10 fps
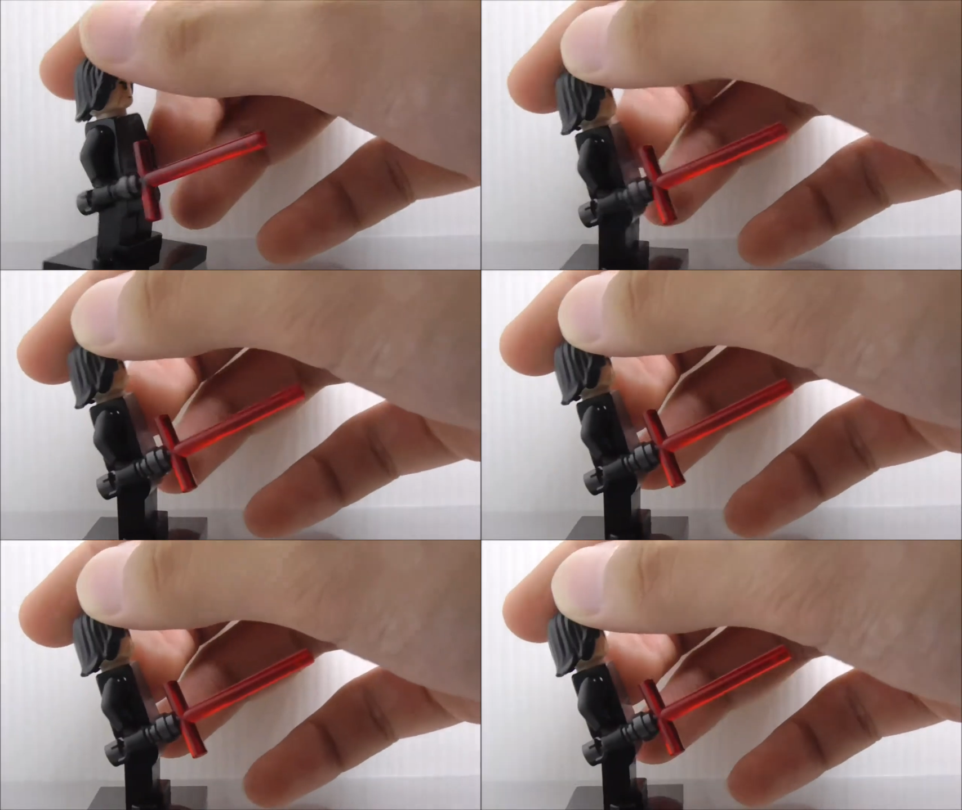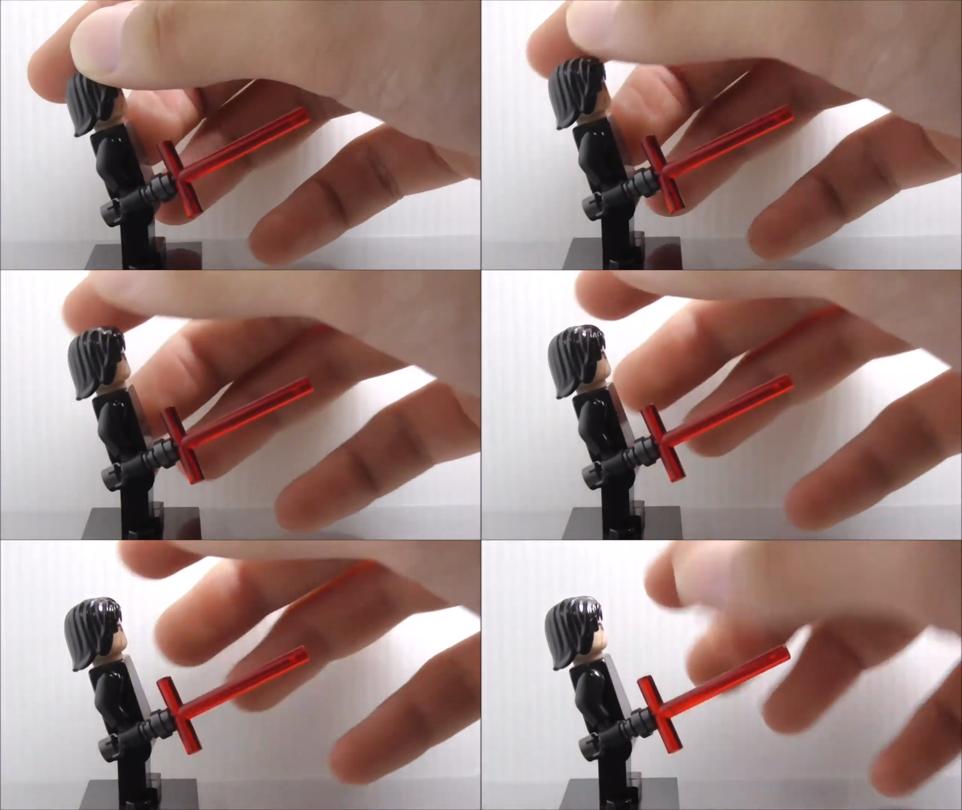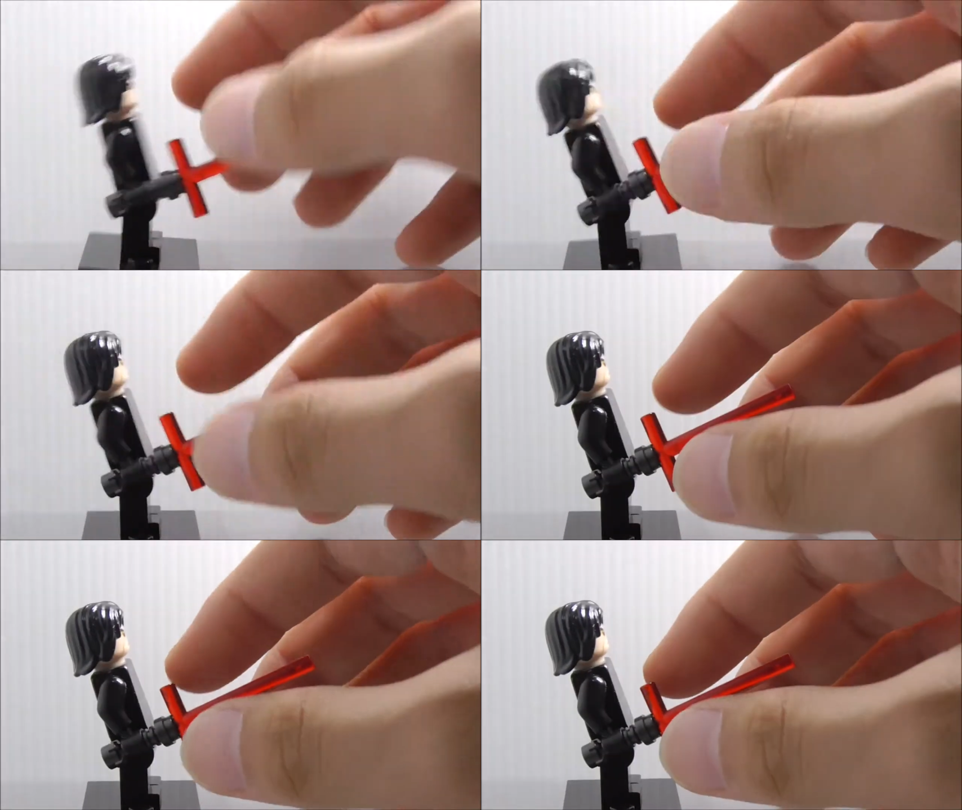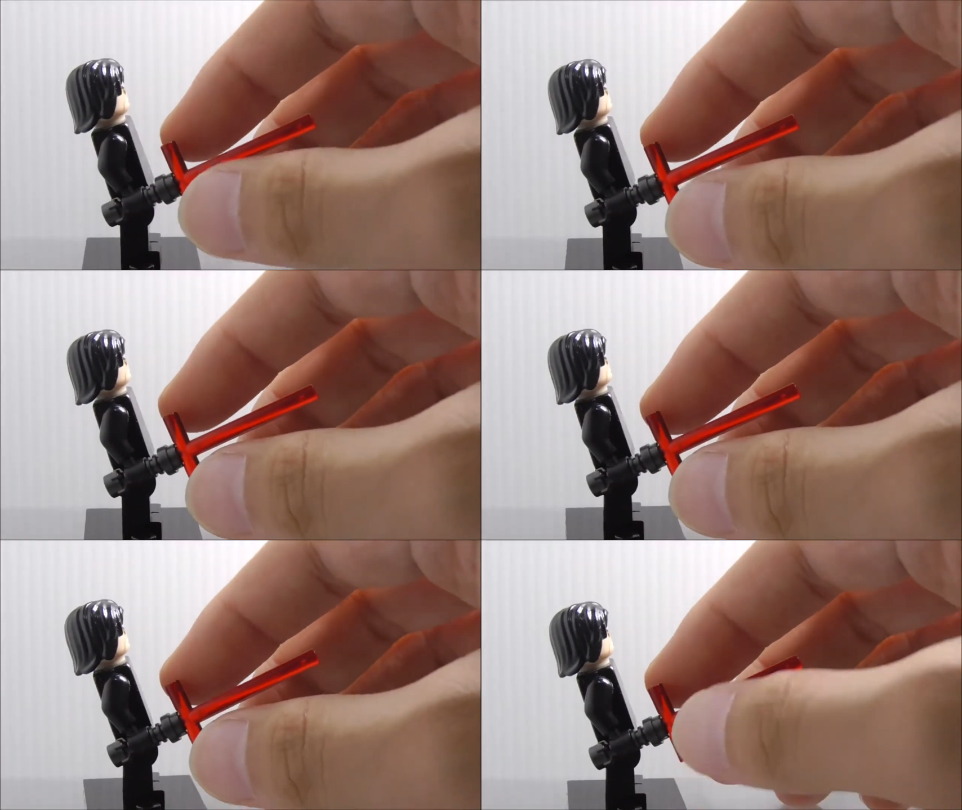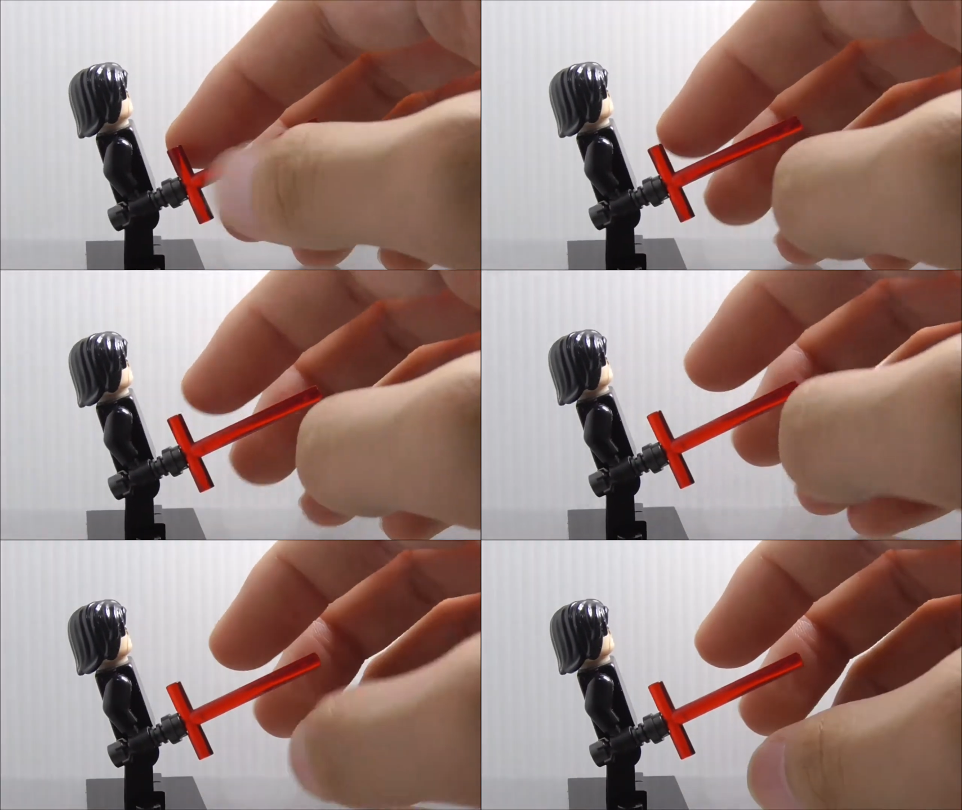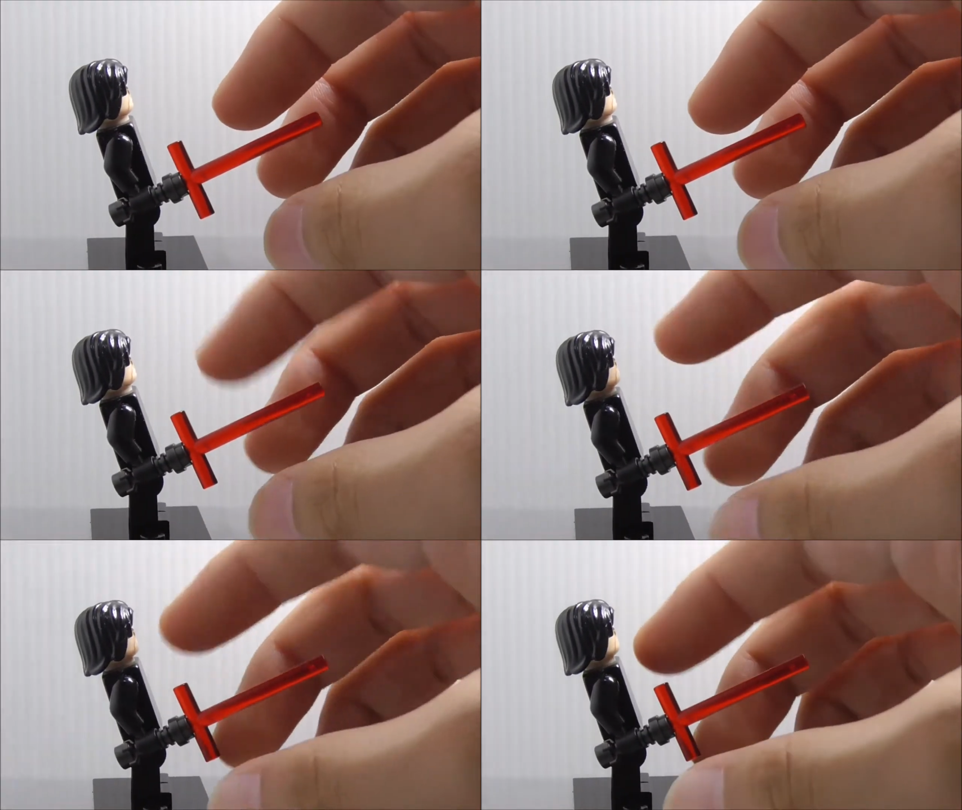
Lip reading: [unreadable: no face in view]